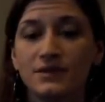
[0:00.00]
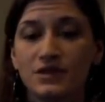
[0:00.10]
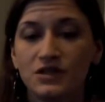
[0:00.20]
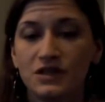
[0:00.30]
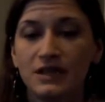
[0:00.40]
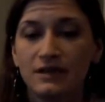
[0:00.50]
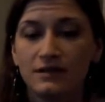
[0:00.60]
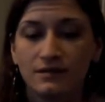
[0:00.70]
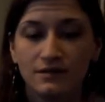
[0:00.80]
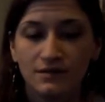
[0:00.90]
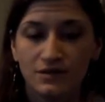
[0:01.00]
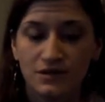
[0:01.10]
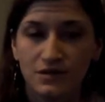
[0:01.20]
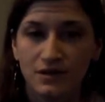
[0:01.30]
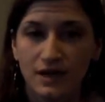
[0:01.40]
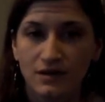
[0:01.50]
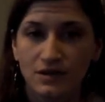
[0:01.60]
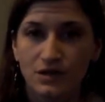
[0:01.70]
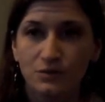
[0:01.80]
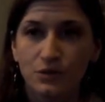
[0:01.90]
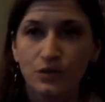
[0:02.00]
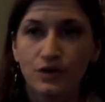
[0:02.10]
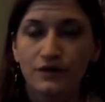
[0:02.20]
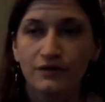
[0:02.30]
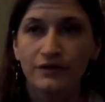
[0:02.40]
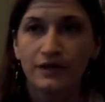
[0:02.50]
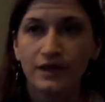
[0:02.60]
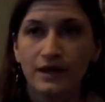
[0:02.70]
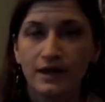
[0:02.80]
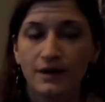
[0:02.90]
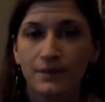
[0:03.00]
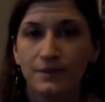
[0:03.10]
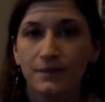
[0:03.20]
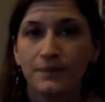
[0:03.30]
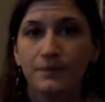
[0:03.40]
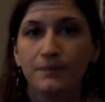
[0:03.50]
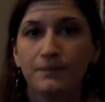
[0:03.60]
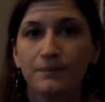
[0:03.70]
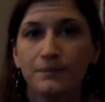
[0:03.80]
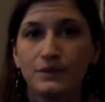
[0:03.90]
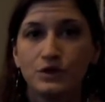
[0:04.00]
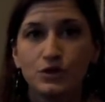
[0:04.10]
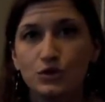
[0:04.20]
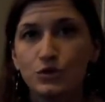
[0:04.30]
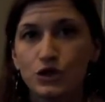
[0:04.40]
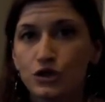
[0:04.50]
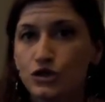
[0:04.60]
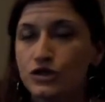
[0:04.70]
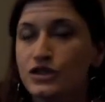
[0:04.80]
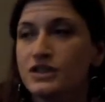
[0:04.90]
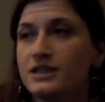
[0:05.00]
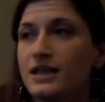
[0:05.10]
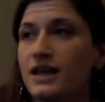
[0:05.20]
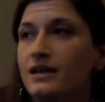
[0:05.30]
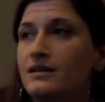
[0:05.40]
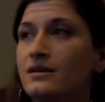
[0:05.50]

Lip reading: she took out some more of the sutures that